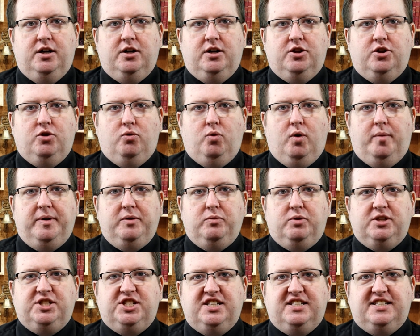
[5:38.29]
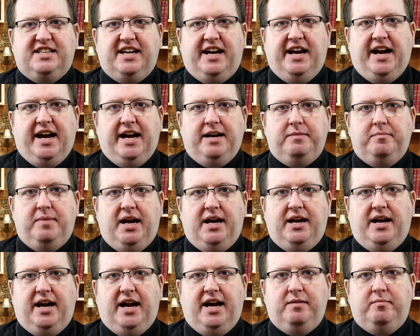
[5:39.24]
The woman was to say amen,
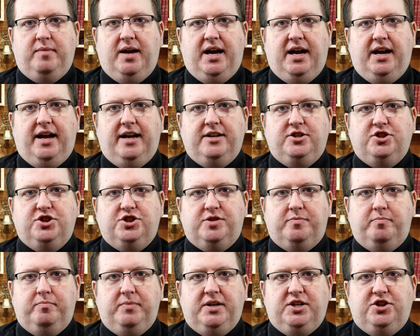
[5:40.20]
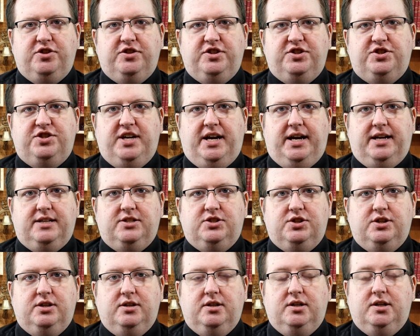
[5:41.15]
amen, and to submit to this
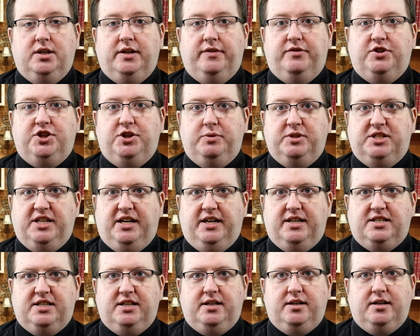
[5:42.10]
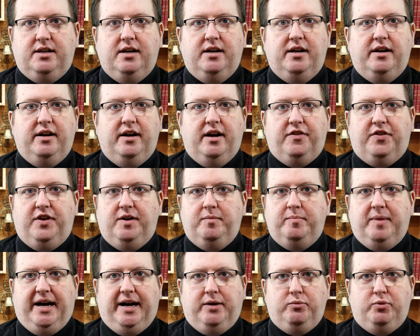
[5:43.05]
test. If she was innocent, nothing
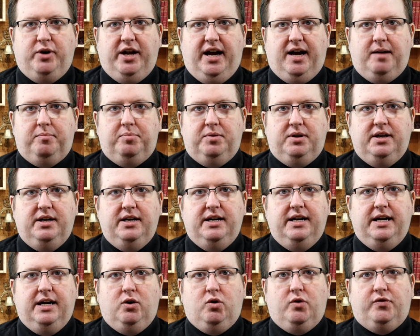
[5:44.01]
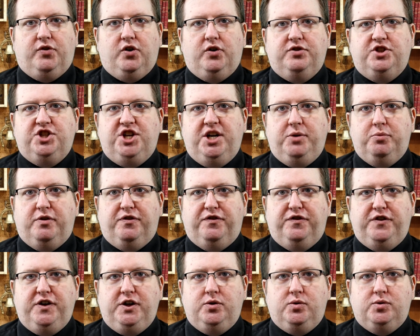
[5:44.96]
bad would happen. However, if she
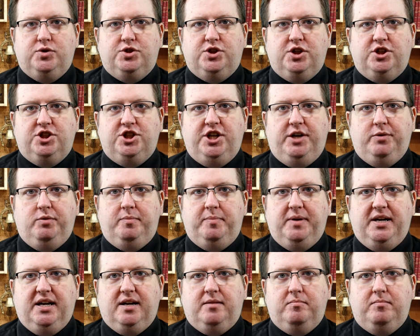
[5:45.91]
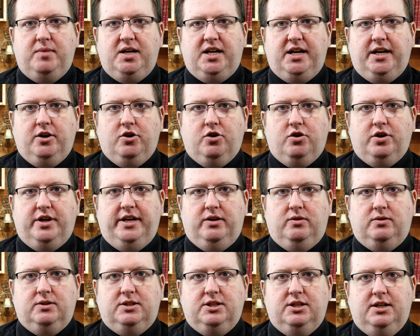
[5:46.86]
refused, she would be admitting her
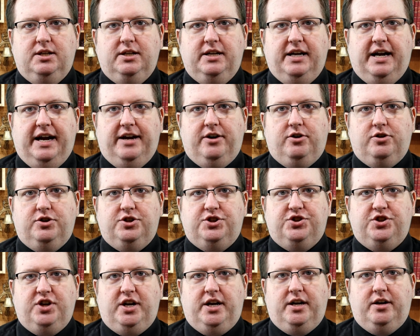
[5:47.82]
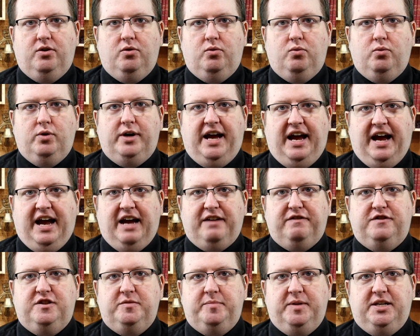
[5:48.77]
guilt, and her sin would
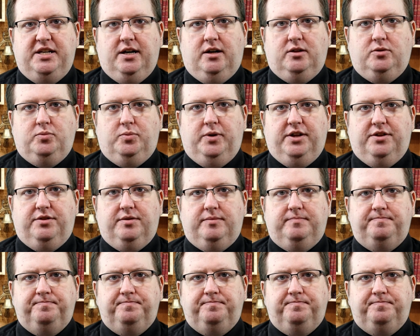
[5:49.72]
have to be dealt with.